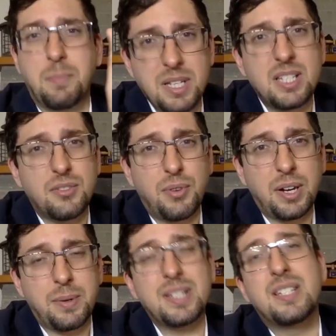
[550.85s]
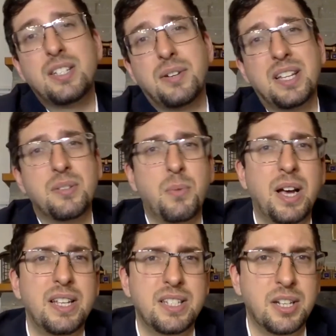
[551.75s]
a business fragrance, so that's why
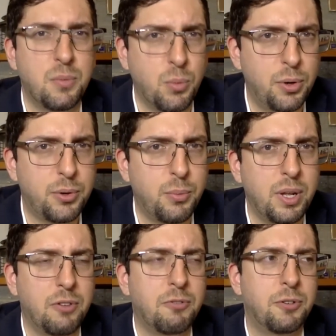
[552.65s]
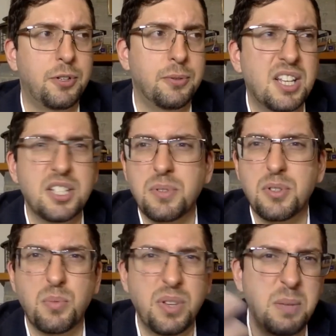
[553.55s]
it's going to work well for you. Also,
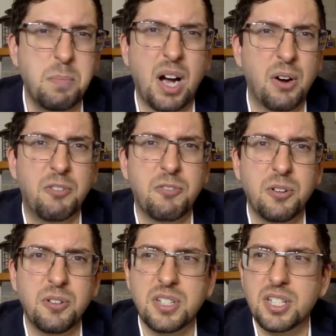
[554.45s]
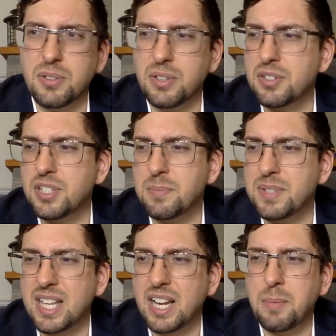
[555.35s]
it's really powerful, so there's some
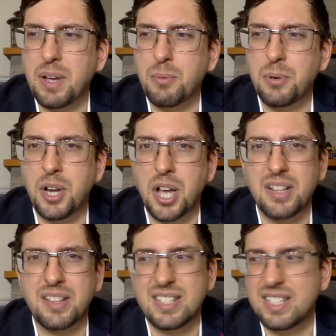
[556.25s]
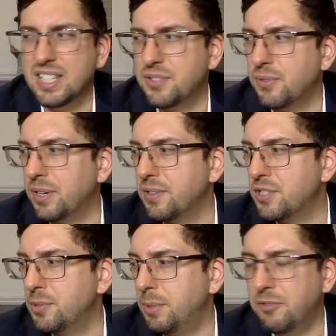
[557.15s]
setup I would not see this fragrance
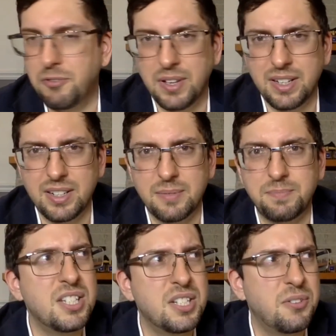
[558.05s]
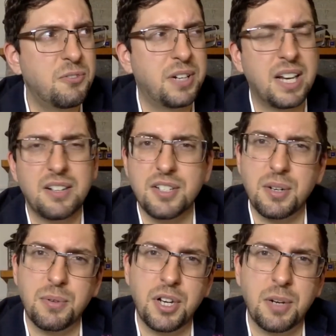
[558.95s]
to be fit. So for that also I
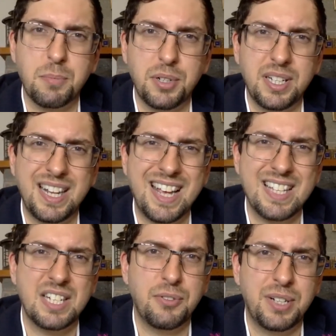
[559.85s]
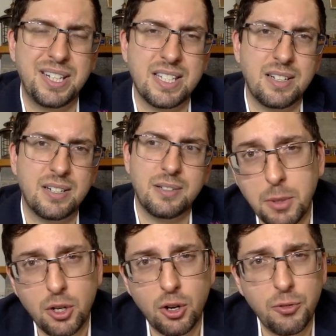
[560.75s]
would not put it as an everyday scent.
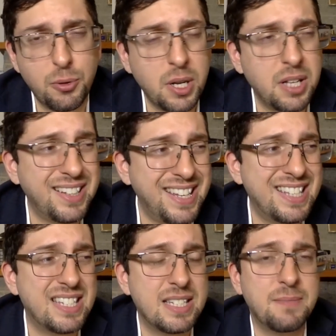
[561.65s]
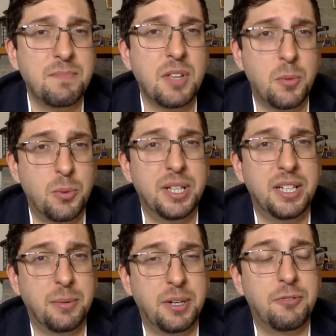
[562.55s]
But overall, it's a really
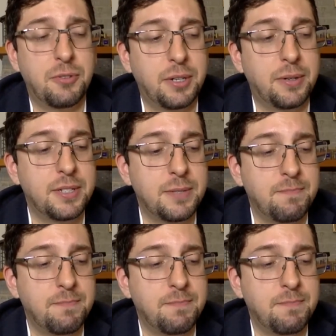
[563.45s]
great fragrance